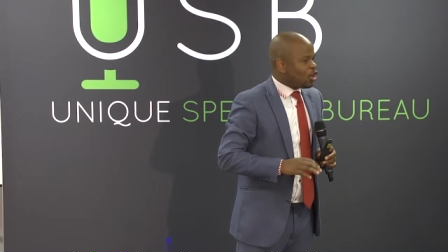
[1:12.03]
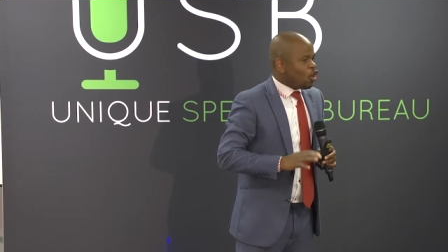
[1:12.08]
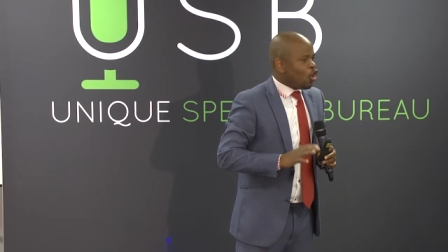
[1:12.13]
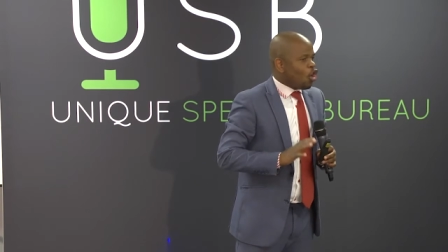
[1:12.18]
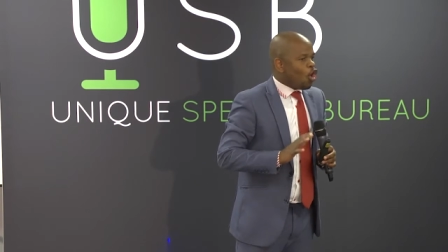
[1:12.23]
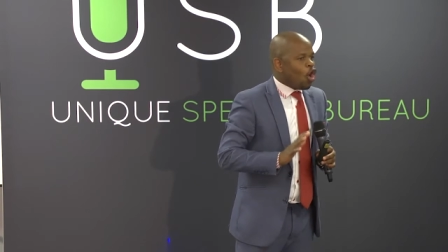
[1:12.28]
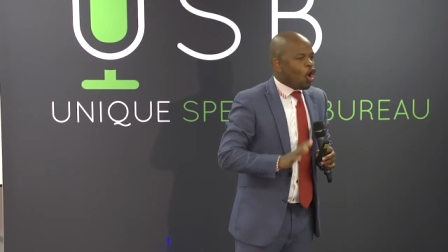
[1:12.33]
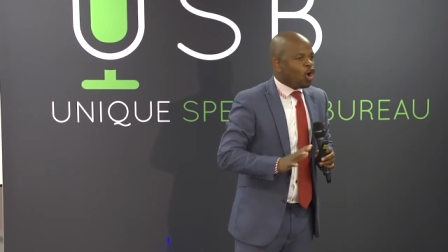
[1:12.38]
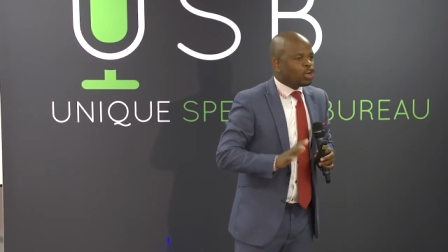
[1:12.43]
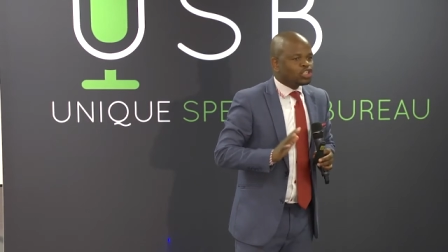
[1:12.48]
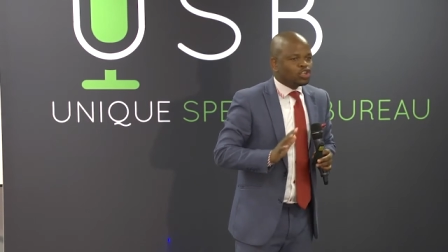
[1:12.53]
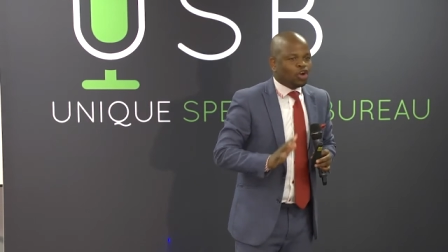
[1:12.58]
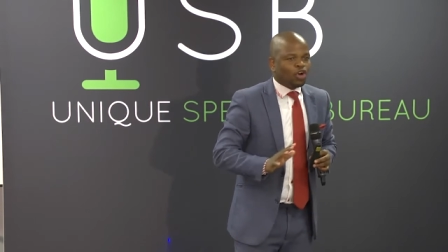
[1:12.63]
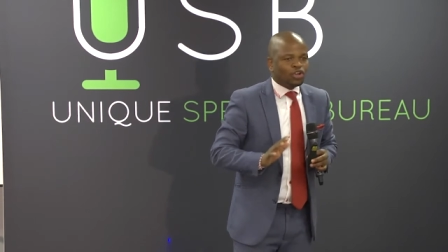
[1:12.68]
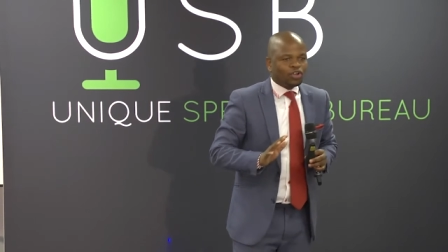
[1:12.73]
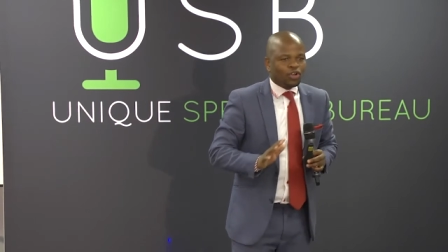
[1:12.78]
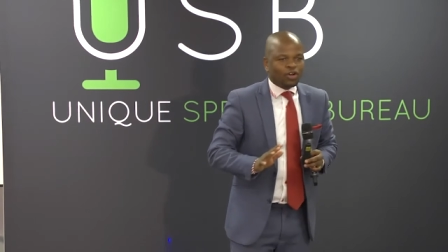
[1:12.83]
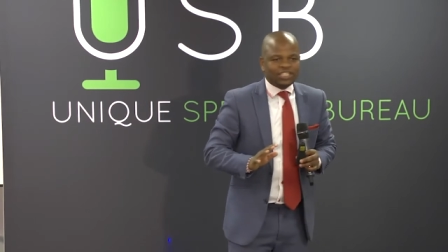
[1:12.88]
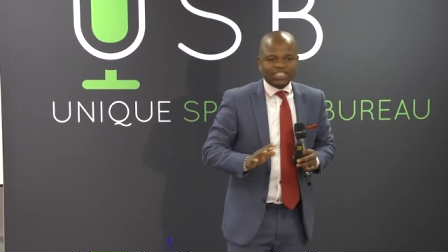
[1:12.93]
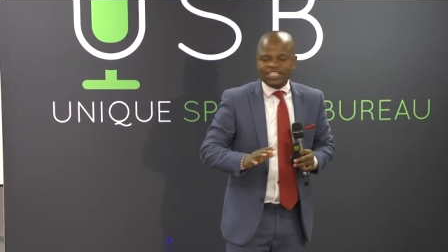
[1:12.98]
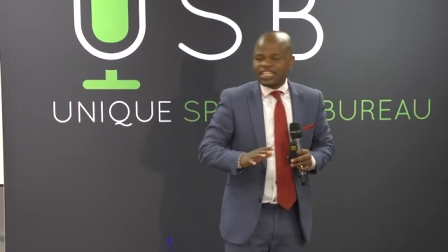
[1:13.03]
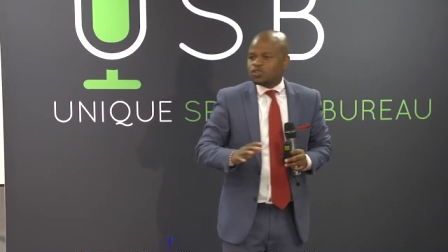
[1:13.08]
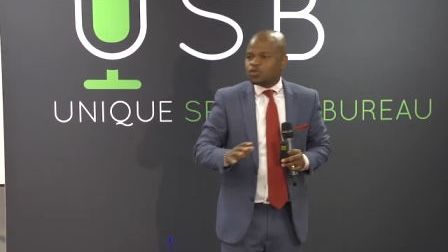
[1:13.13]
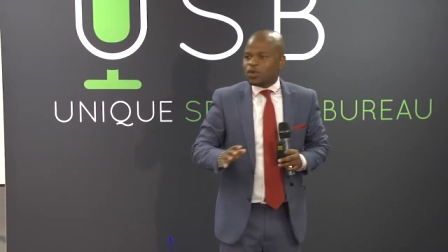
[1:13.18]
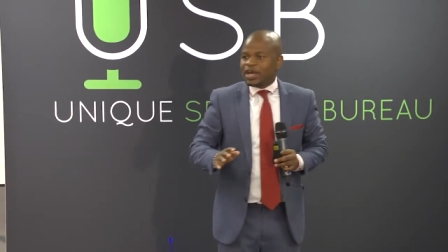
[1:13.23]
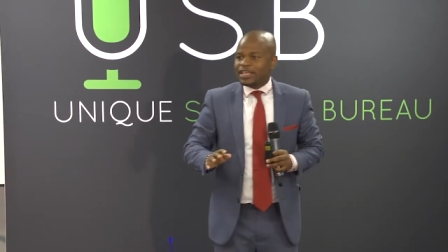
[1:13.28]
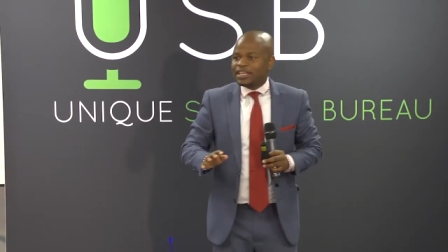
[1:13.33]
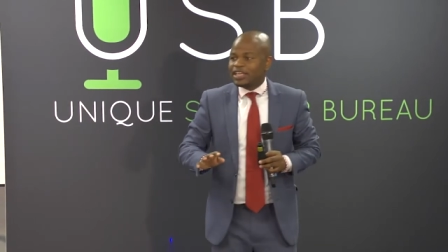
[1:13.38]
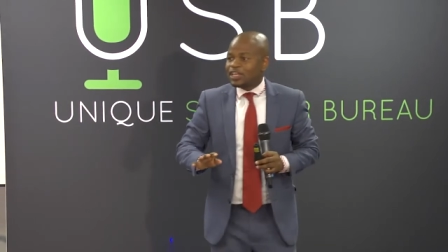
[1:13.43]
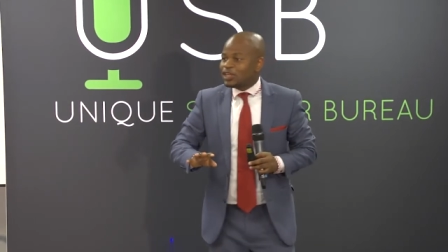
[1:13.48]
Hot or not. This
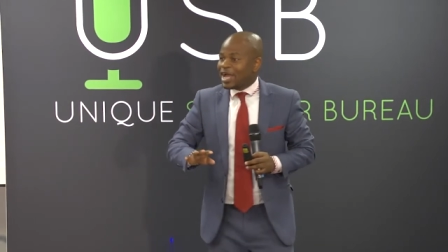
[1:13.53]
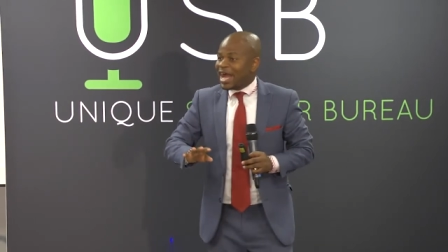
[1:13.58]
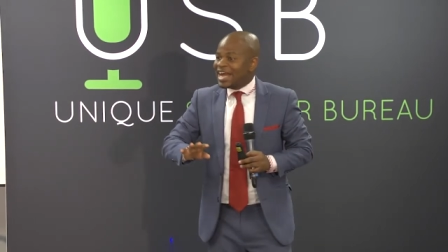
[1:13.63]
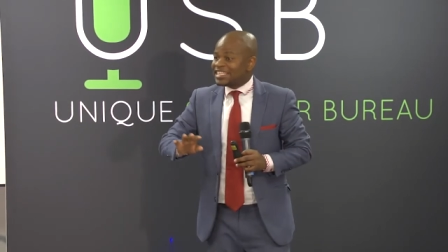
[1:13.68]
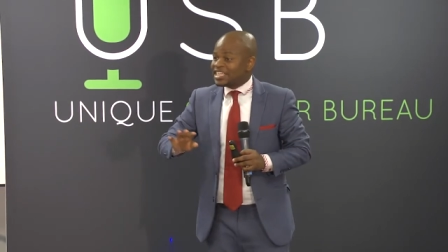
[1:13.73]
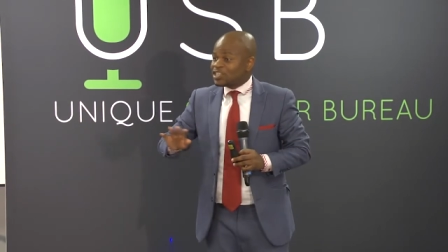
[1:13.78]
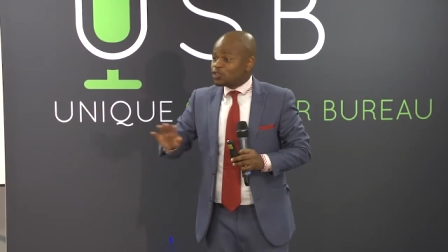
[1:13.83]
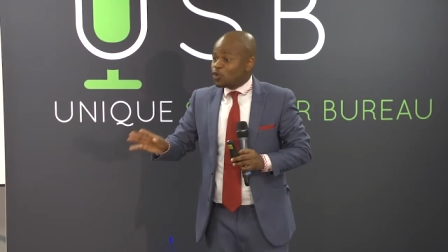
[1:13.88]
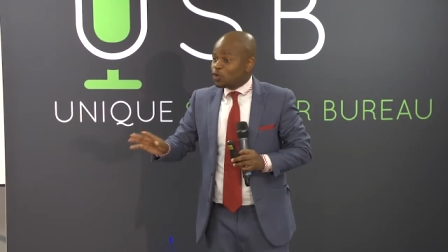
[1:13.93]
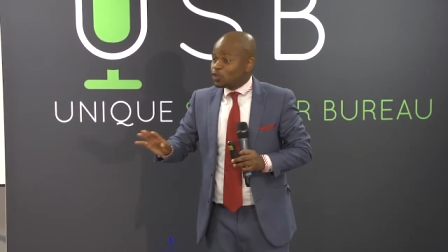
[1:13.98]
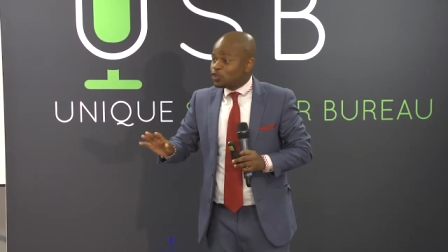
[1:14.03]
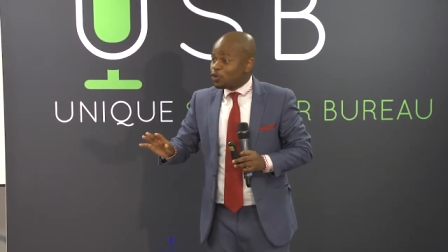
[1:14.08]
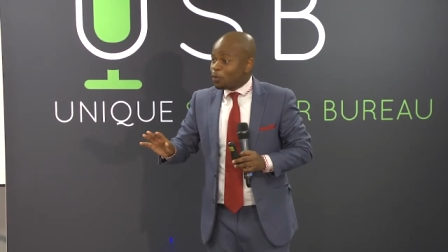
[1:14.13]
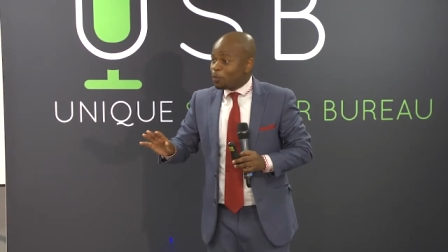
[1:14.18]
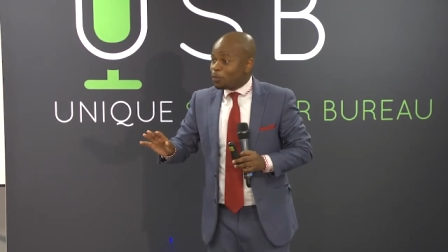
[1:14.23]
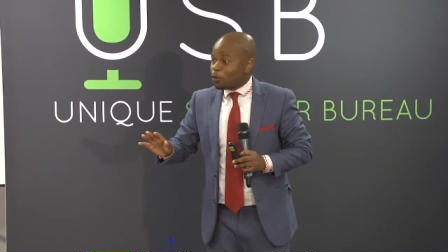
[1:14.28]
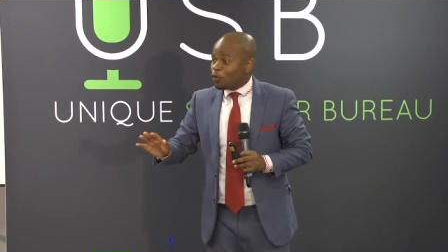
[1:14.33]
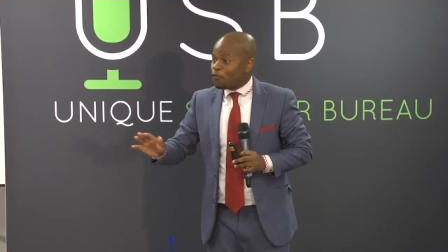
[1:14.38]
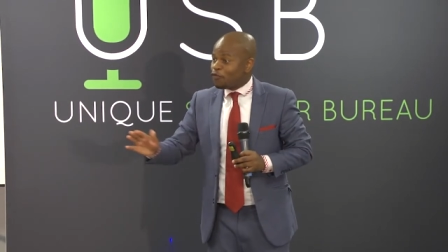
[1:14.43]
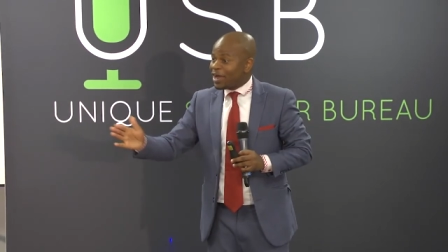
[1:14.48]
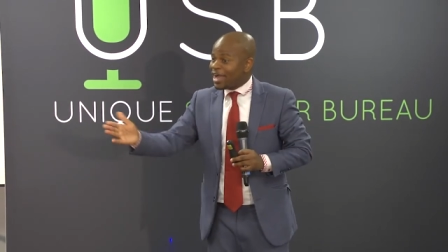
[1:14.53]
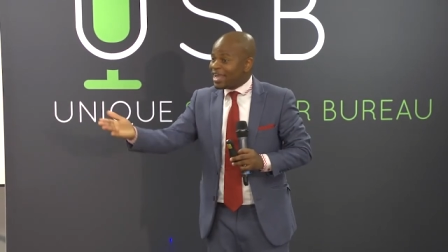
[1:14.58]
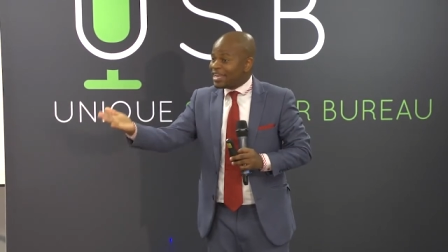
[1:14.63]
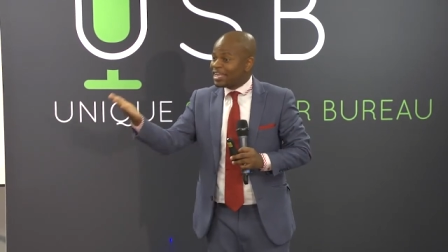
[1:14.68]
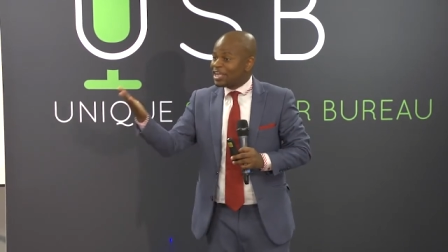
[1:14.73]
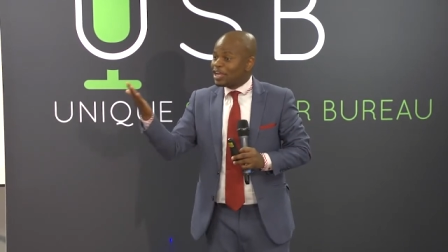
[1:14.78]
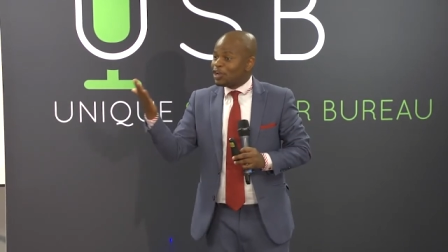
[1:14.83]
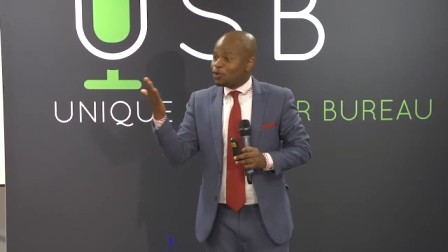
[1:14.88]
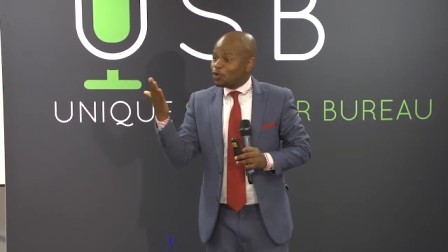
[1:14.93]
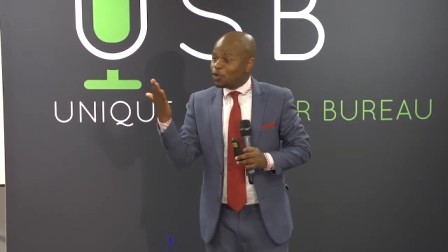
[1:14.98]
one, I just go to your profile,
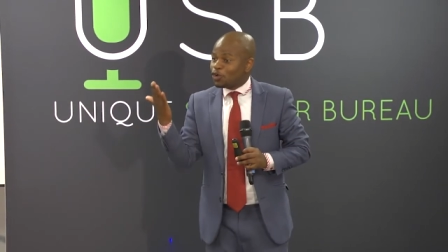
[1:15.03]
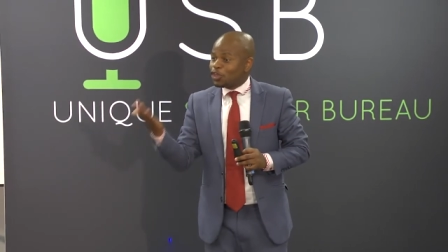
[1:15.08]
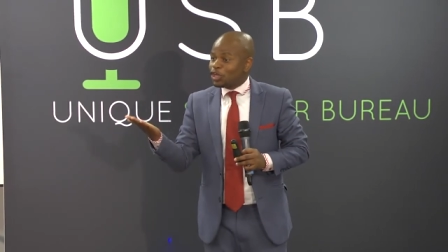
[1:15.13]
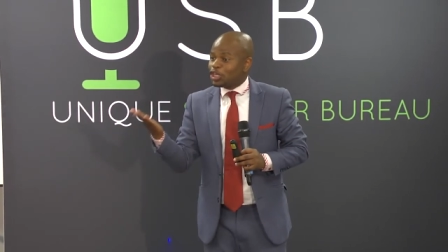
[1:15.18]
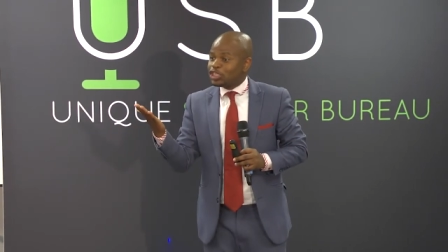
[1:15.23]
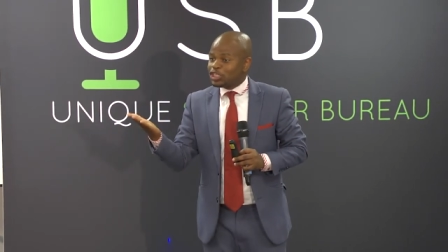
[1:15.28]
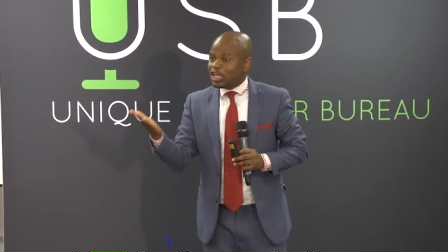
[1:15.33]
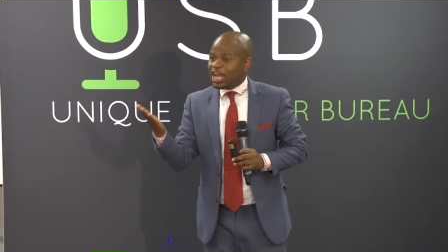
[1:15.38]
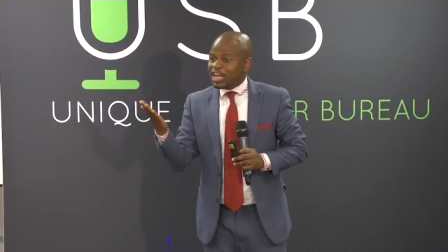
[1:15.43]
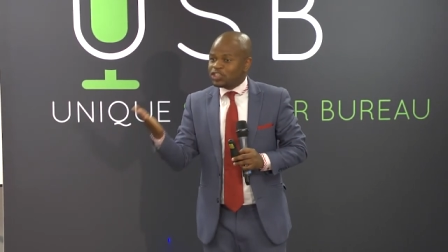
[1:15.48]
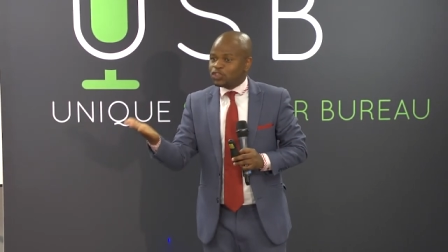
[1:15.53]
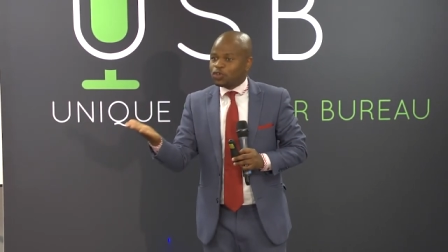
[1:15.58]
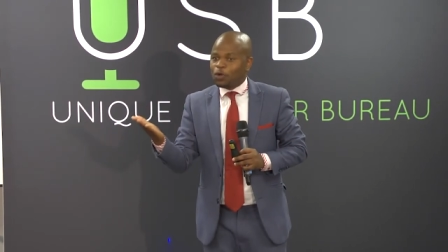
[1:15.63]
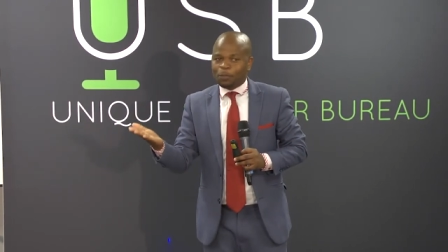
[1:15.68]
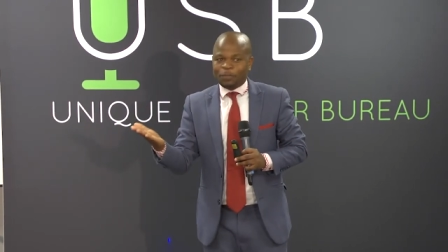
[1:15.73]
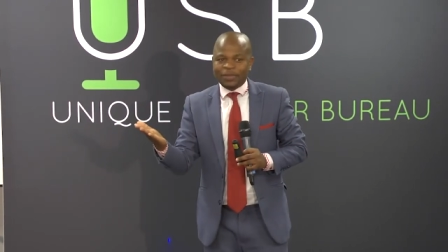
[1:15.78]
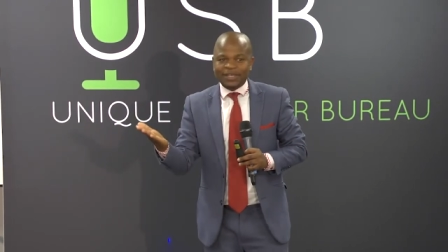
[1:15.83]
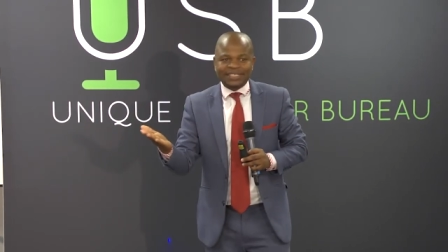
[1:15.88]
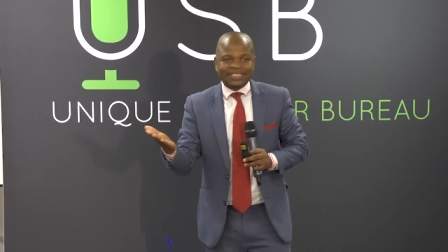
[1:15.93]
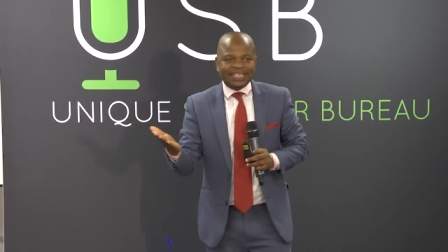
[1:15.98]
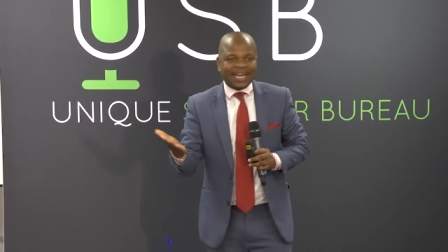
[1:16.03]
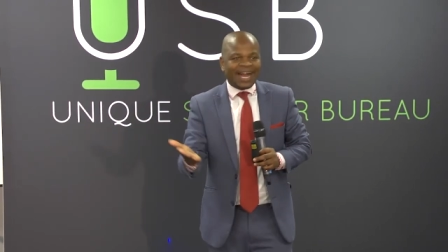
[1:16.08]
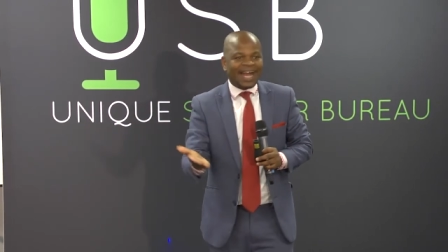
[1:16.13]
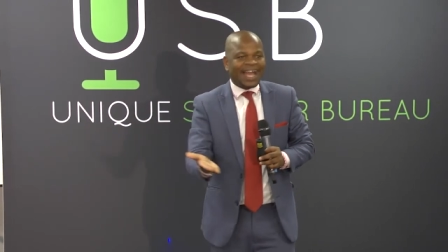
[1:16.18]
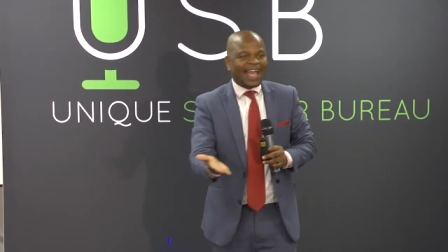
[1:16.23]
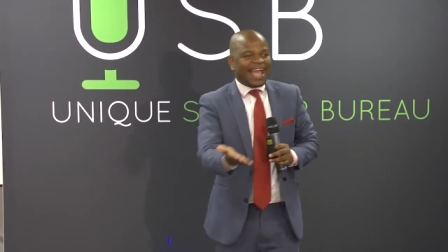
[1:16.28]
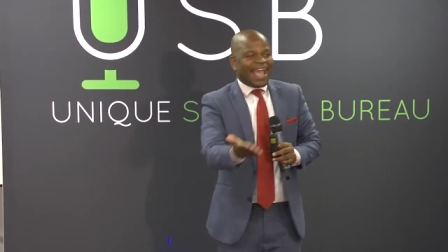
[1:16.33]
look at your picture.